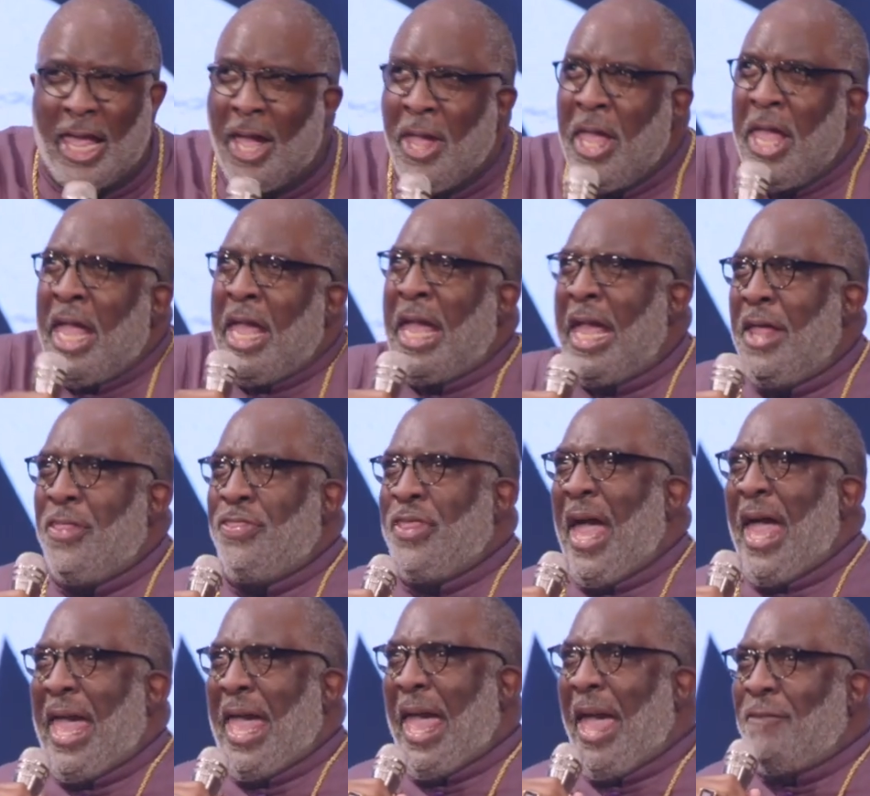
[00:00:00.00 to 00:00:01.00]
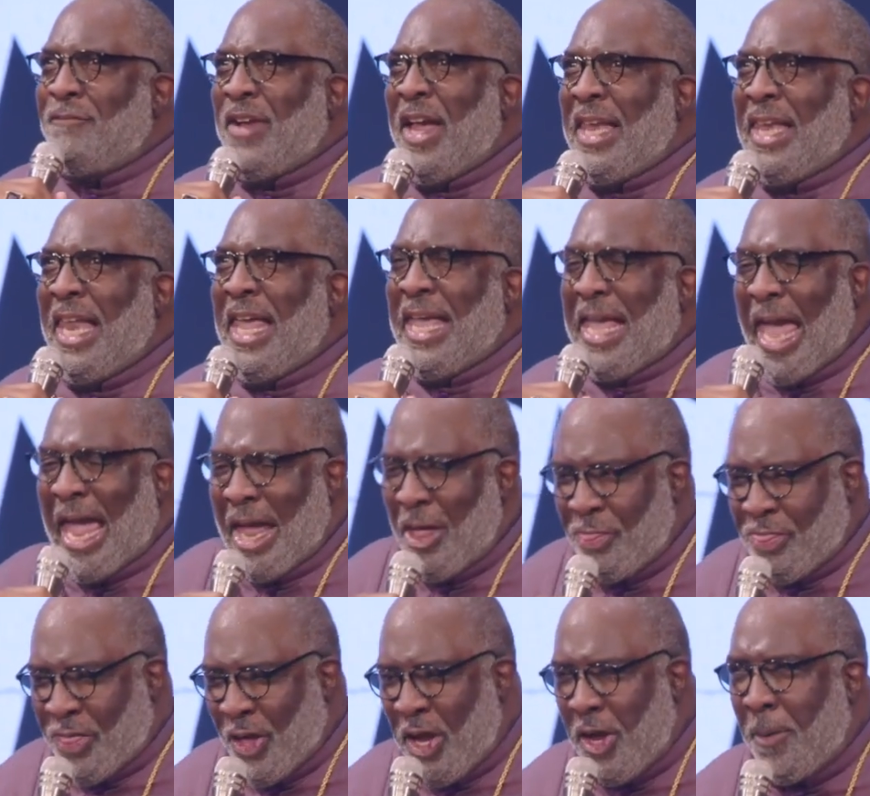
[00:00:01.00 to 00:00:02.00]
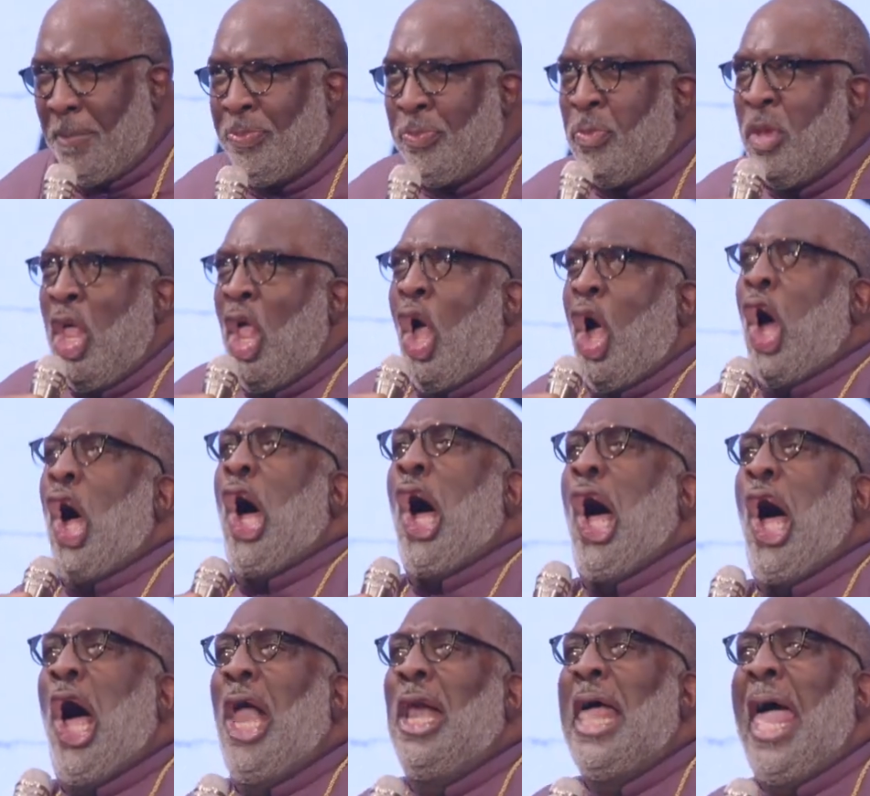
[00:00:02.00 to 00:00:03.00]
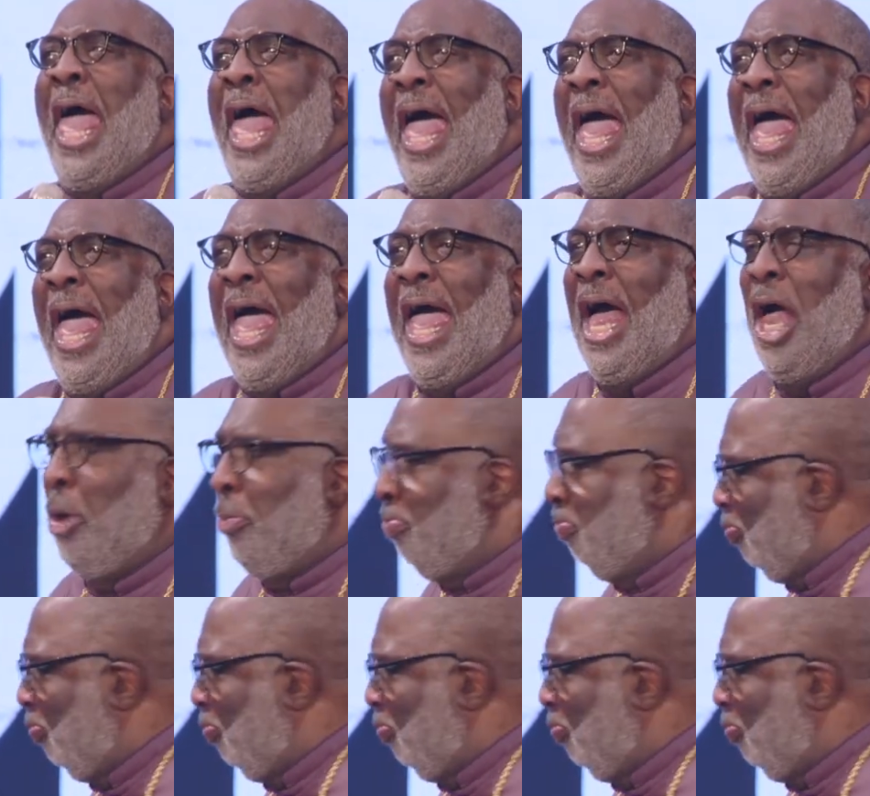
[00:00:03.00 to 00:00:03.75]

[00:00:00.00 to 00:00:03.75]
in the heavenly anthem, all hail